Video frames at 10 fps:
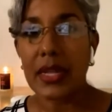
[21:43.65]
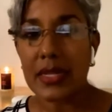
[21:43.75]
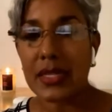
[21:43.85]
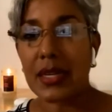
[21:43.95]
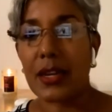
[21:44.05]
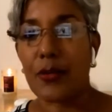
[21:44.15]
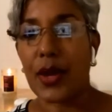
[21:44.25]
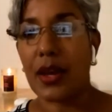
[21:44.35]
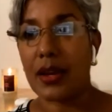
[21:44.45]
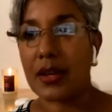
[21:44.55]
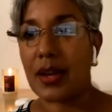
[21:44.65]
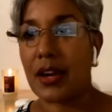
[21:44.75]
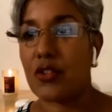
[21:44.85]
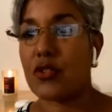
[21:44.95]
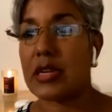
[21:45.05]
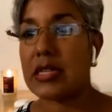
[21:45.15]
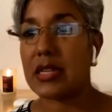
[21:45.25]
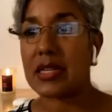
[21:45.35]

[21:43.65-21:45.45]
insignificant countries,